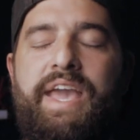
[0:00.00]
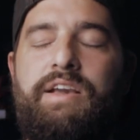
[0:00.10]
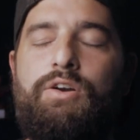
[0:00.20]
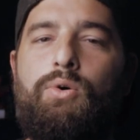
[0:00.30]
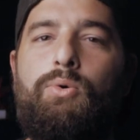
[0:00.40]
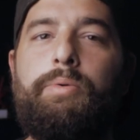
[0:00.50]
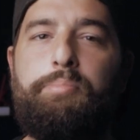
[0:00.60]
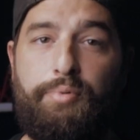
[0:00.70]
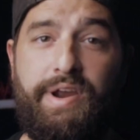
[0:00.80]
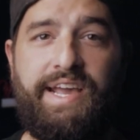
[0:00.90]
make or
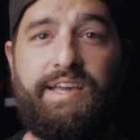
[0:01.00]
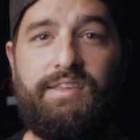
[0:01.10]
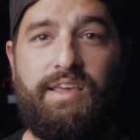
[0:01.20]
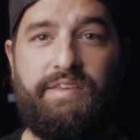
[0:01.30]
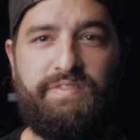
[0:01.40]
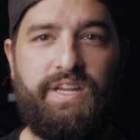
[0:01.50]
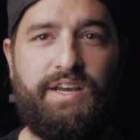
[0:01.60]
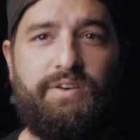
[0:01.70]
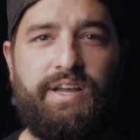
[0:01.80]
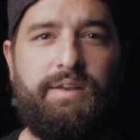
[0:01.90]
break a
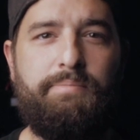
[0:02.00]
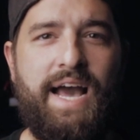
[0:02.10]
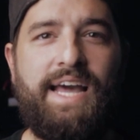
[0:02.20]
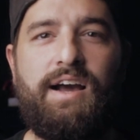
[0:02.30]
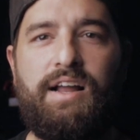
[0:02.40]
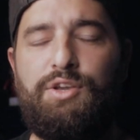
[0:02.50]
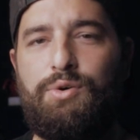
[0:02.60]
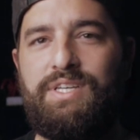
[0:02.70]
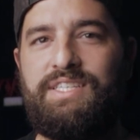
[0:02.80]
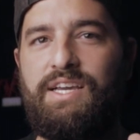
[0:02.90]
video, and bad
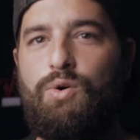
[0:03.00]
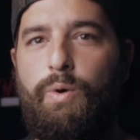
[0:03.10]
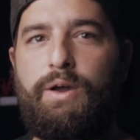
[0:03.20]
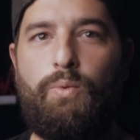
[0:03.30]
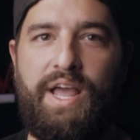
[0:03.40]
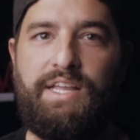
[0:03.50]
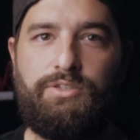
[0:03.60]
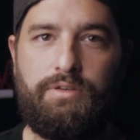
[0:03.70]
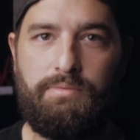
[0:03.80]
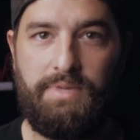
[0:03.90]
audio is a quick way
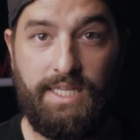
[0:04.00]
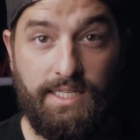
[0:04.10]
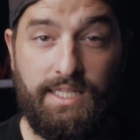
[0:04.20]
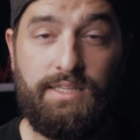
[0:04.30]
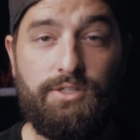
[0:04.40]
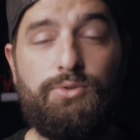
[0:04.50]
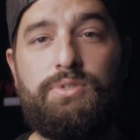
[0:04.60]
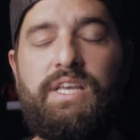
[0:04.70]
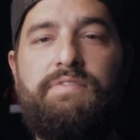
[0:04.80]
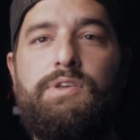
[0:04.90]
to immediately
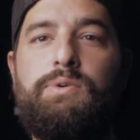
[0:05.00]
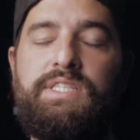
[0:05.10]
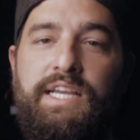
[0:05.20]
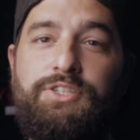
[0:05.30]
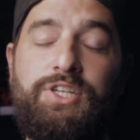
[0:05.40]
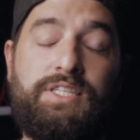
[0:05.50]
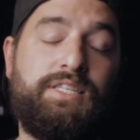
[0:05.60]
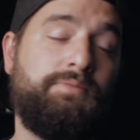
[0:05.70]
lose a viewer's interest.